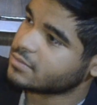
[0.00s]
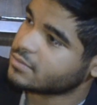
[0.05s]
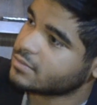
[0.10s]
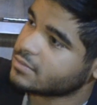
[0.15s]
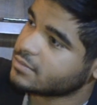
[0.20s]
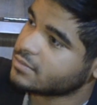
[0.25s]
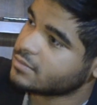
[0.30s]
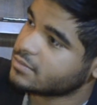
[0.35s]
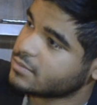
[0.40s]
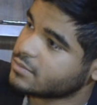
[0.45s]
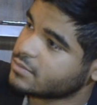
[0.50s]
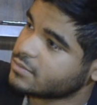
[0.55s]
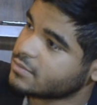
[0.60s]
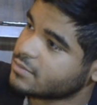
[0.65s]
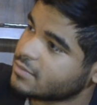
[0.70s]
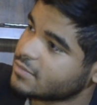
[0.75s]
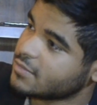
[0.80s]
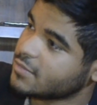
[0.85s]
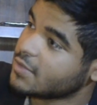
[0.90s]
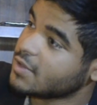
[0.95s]

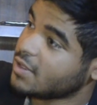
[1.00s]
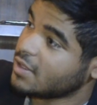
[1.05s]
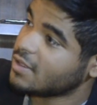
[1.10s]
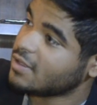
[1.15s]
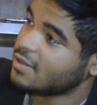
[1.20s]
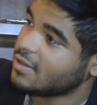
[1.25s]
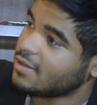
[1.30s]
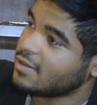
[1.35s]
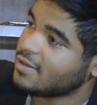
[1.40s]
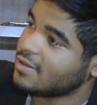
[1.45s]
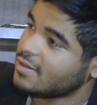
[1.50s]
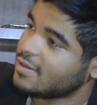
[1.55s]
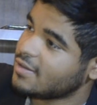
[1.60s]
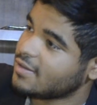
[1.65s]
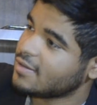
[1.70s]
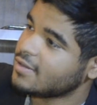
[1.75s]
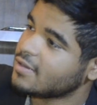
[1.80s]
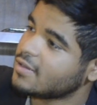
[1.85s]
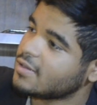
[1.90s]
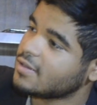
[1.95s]

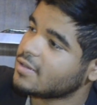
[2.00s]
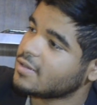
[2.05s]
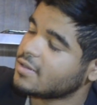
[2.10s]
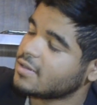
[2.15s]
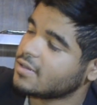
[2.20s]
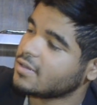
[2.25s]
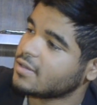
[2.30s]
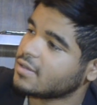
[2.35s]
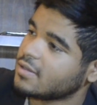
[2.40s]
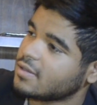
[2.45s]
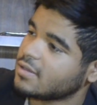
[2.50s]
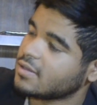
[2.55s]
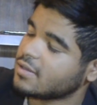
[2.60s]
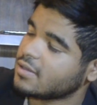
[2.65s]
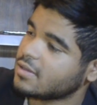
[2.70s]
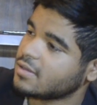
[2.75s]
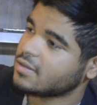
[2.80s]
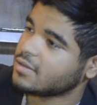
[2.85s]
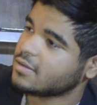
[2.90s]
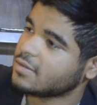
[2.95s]

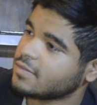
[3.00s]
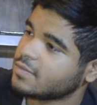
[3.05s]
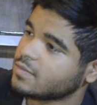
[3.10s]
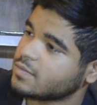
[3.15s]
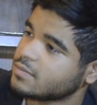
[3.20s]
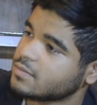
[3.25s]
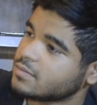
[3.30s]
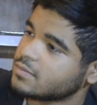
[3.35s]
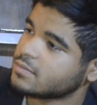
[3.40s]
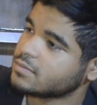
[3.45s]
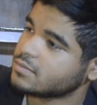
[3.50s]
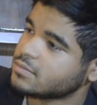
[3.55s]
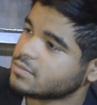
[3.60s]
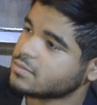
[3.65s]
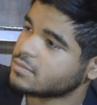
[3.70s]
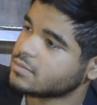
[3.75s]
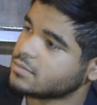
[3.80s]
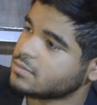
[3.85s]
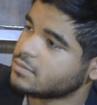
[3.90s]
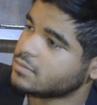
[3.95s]

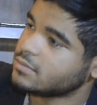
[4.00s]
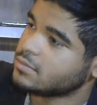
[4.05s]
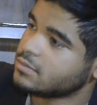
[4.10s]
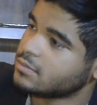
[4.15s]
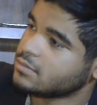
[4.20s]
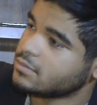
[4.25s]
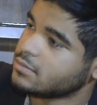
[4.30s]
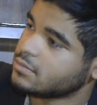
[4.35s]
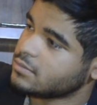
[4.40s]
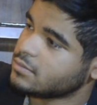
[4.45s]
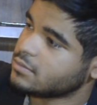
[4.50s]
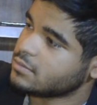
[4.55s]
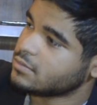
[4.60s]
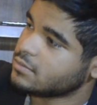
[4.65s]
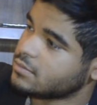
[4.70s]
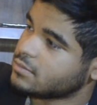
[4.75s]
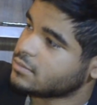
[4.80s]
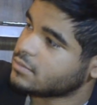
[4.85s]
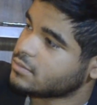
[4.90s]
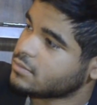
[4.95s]

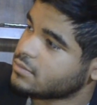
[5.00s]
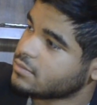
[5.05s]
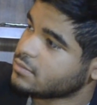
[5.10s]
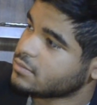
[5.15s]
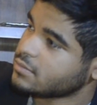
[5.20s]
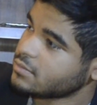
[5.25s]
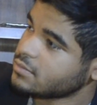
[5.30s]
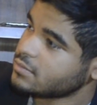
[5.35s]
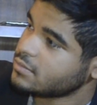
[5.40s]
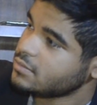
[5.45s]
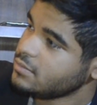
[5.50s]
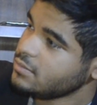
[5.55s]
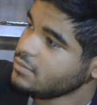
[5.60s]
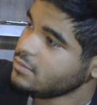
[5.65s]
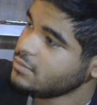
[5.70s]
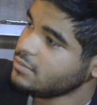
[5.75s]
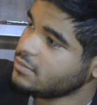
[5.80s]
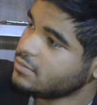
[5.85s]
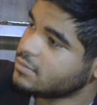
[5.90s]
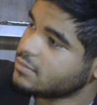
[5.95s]
[no speech]